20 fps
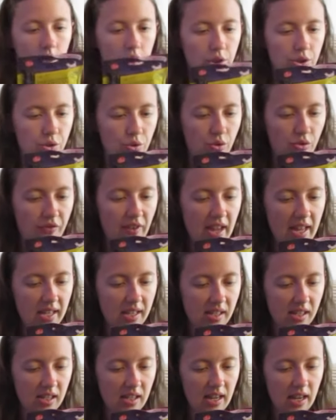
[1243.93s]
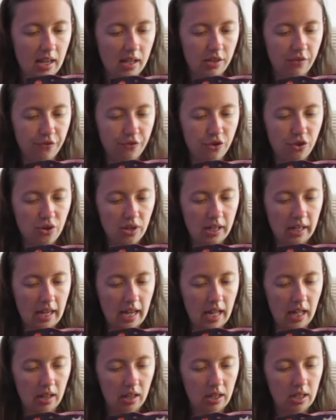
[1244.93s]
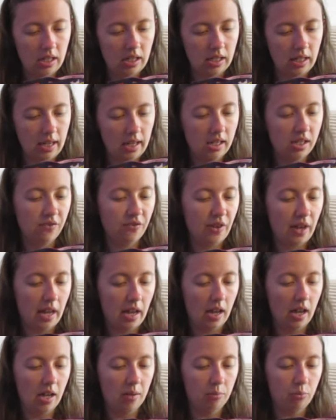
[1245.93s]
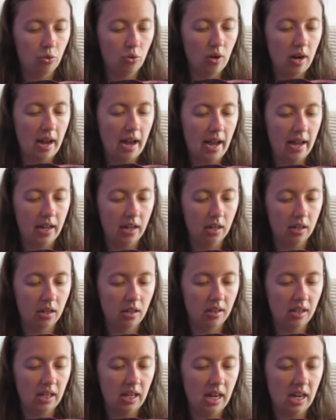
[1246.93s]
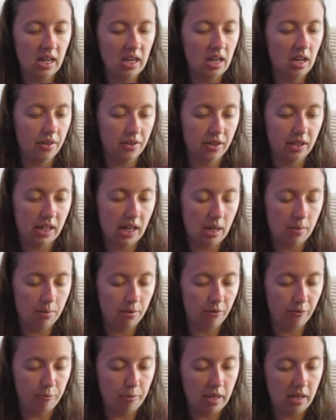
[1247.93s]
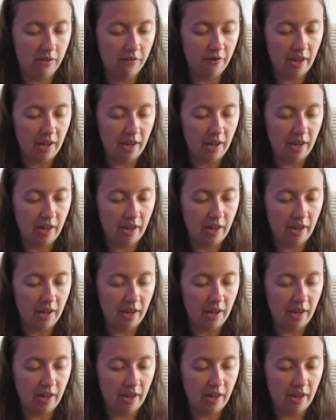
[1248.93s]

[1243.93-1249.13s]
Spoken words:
So venison has fewer calories, less fat and more iron than any other type of meat.